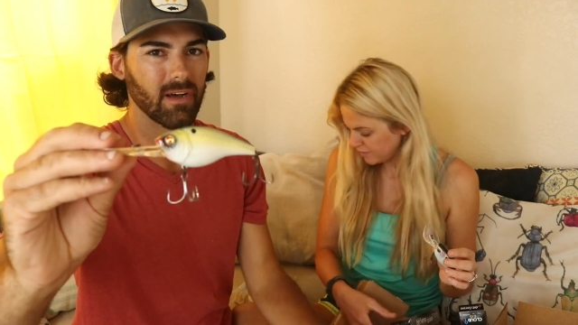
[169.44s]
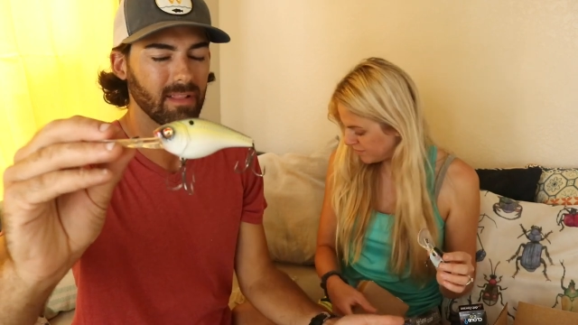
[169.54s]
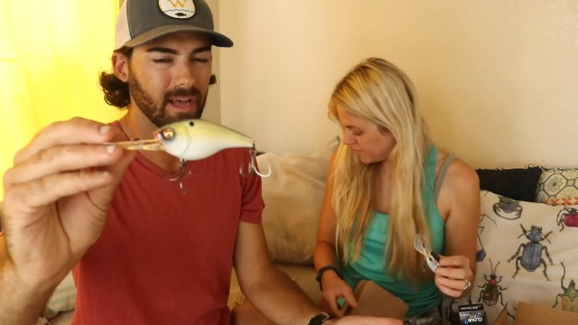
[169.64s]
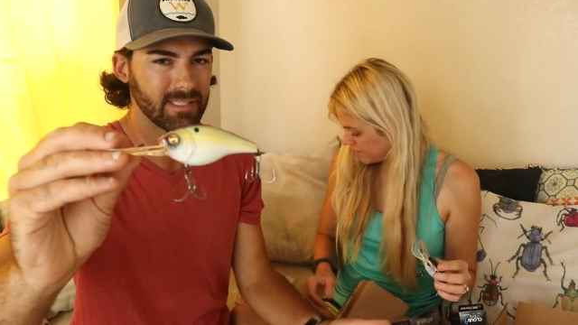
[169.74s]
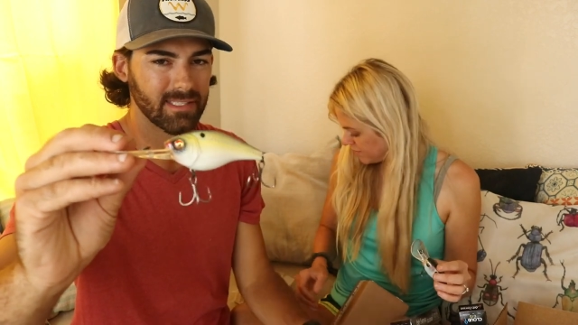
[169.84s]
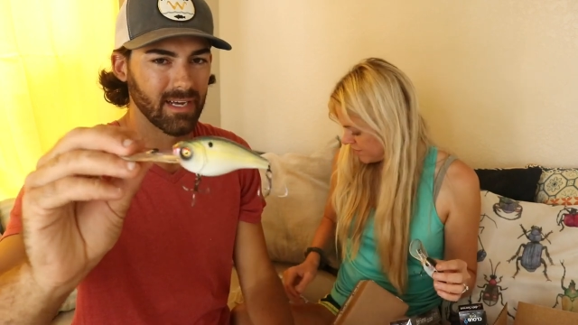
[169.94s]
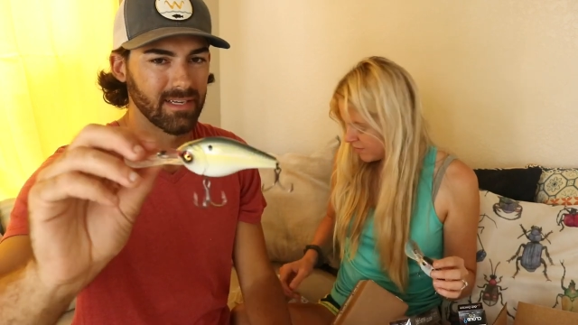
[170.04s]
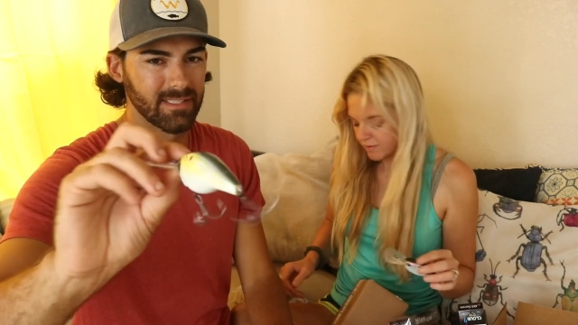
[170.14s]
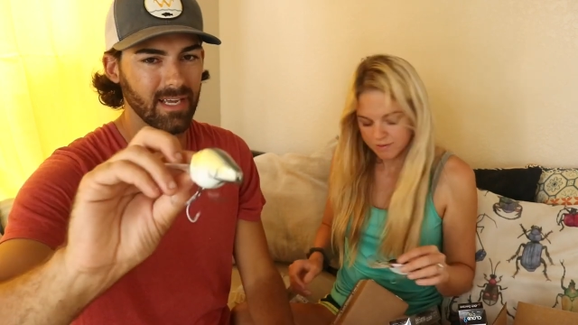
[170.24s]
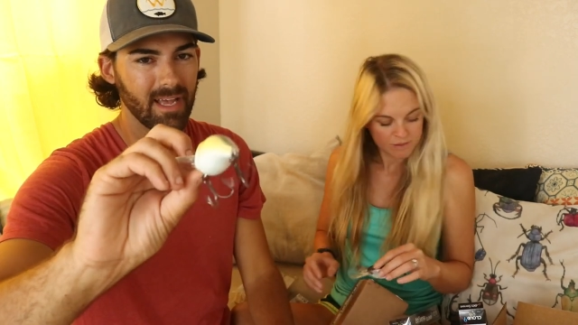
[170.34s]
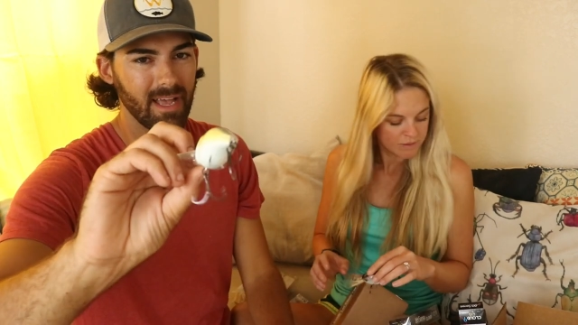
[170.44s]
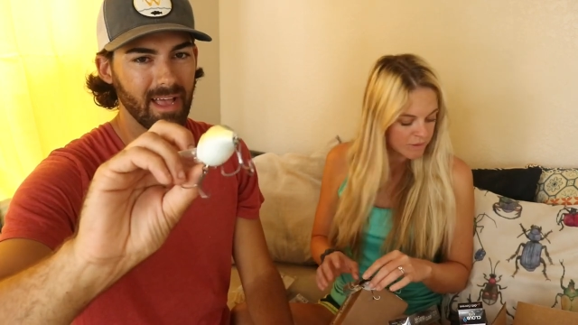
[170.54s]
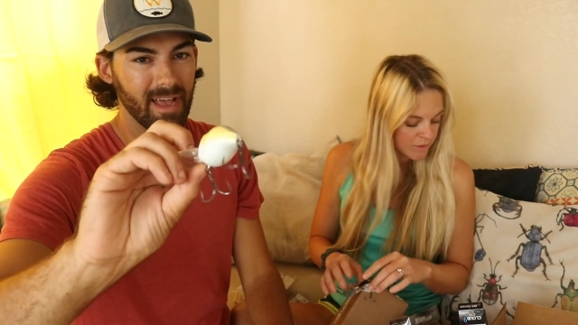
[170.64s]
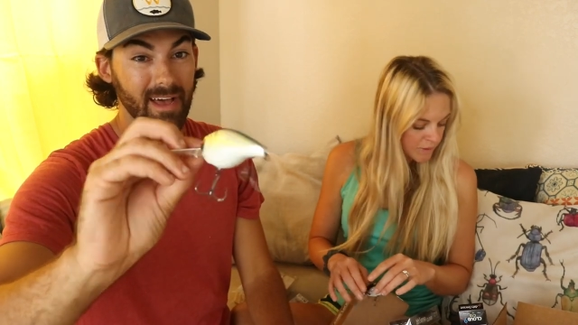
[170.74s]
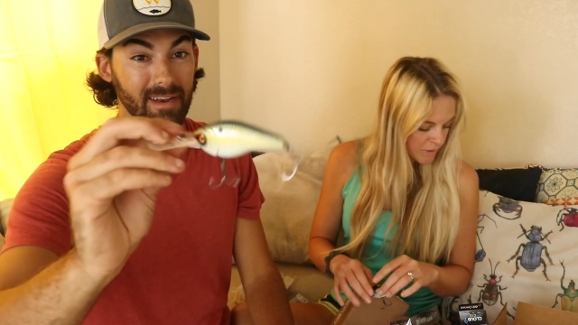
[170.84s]
Speaker 1: on line size
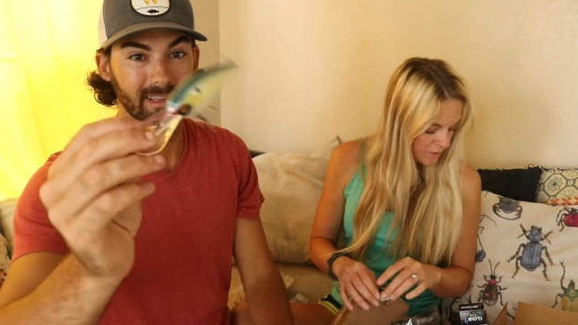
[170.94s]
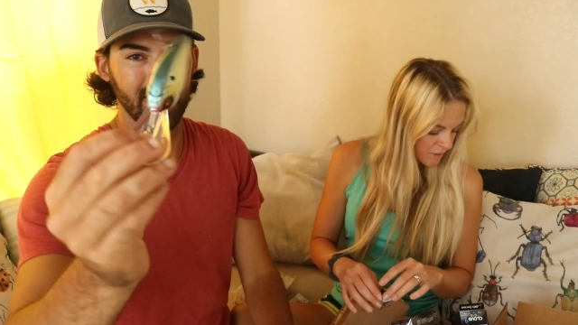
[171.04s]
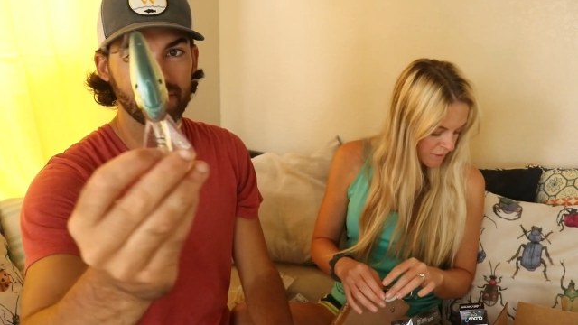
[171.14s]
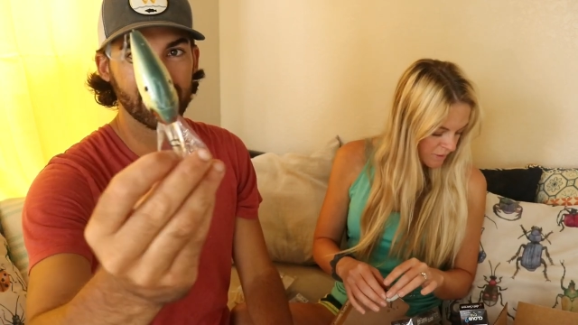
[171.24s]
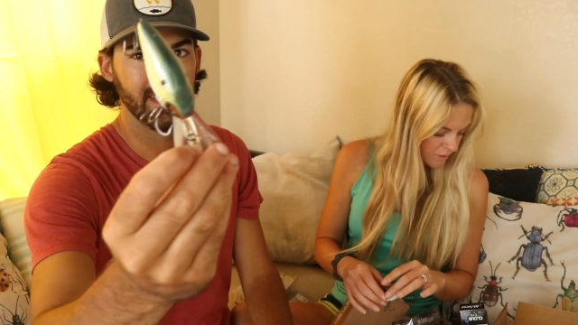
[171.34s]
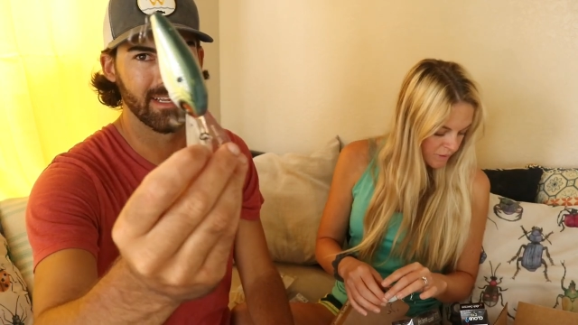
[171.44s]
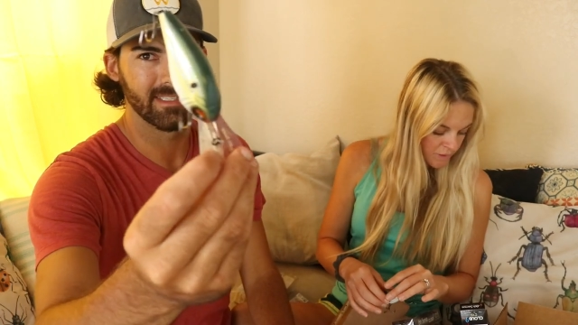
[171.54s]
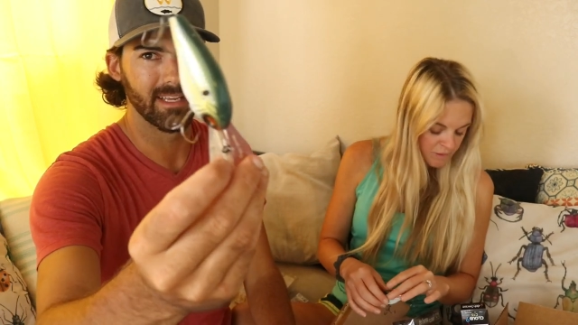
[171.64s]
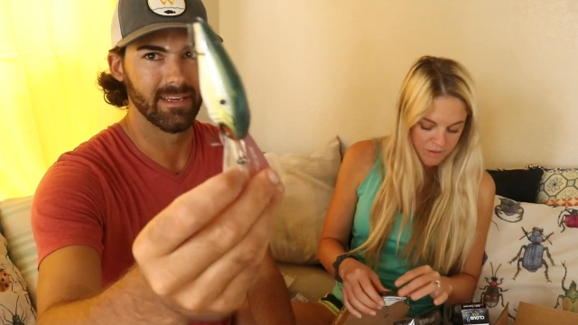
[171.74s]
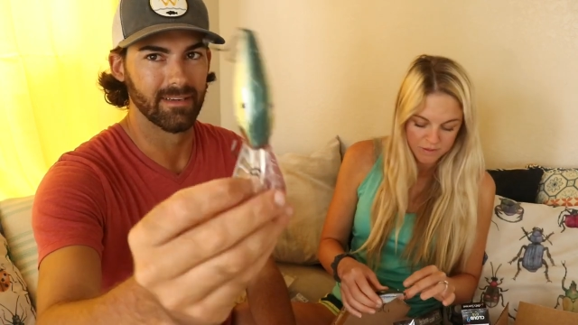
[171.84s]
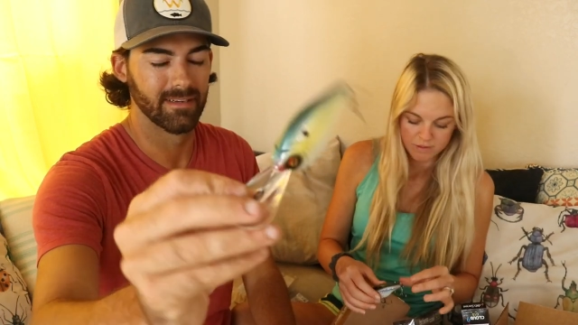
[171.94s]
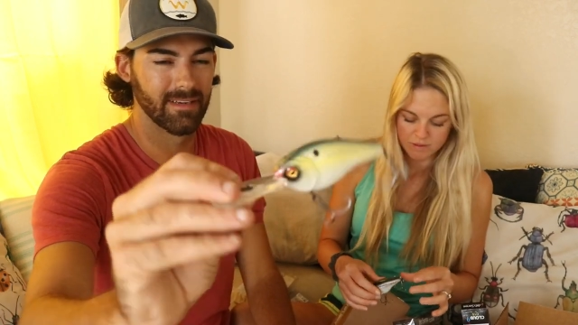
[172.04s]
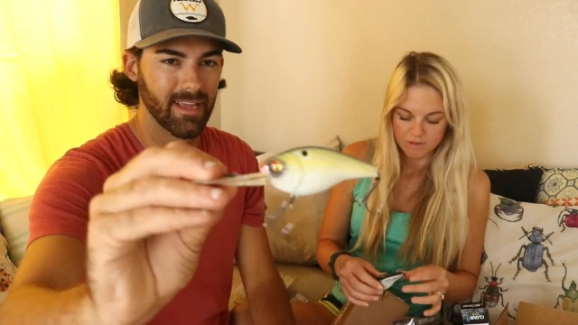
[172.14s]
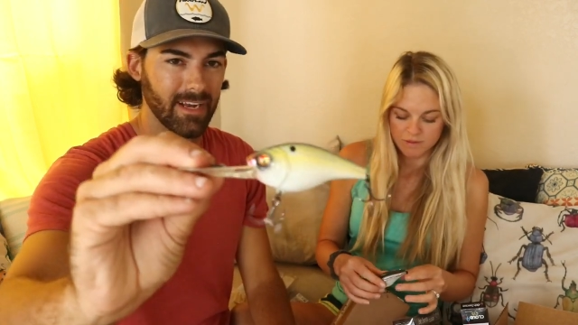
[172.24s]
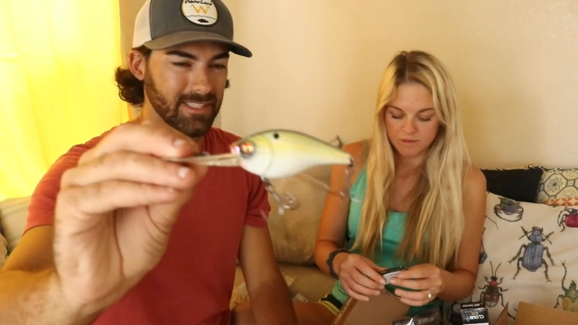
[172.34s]
and this thing gets eaten.
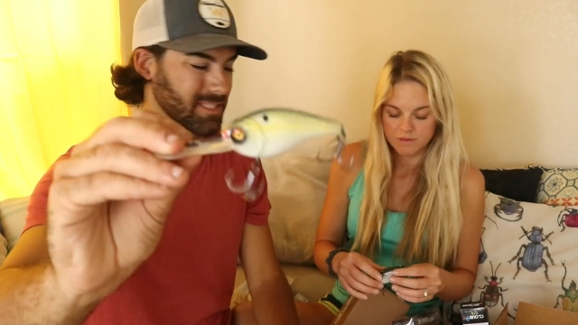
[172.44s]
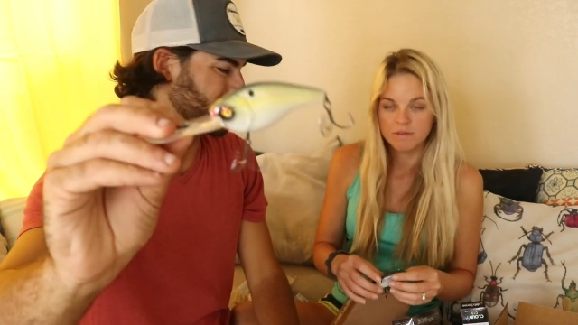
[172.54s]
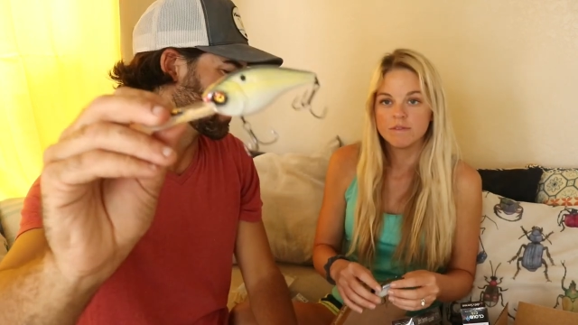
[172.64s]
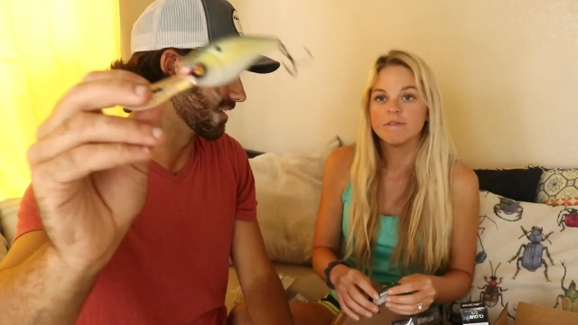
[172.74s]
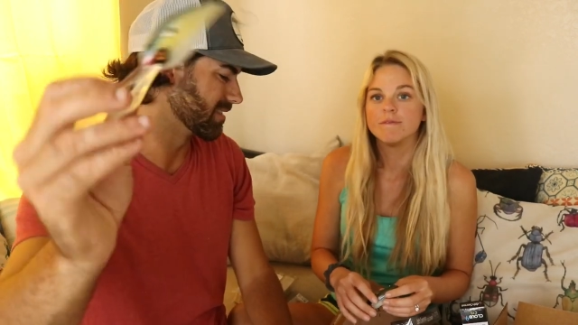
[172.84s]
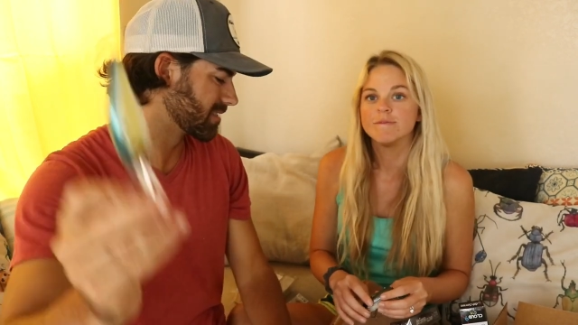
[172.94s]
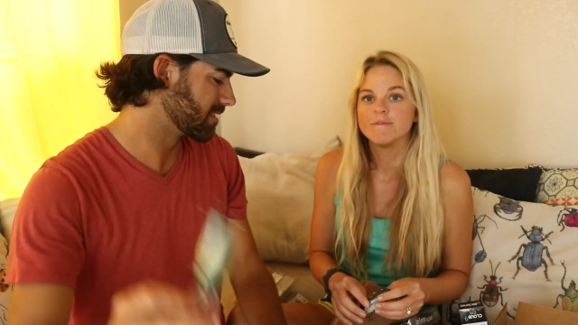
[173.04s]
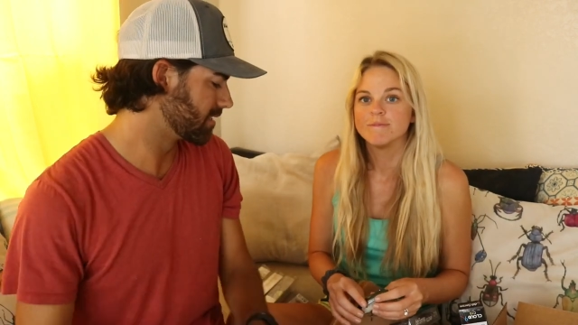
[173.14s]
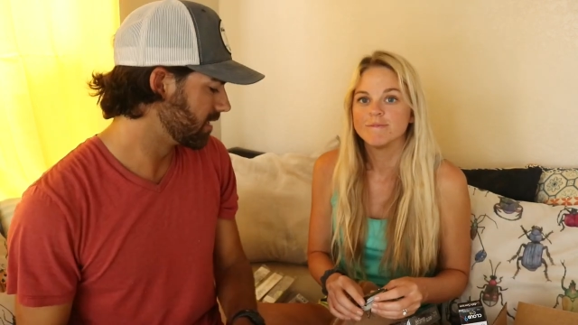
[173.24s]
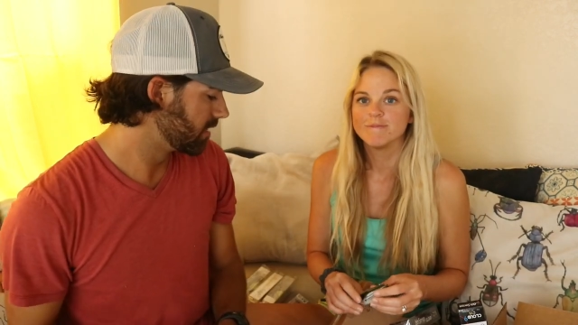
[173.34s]
Catches some biggins.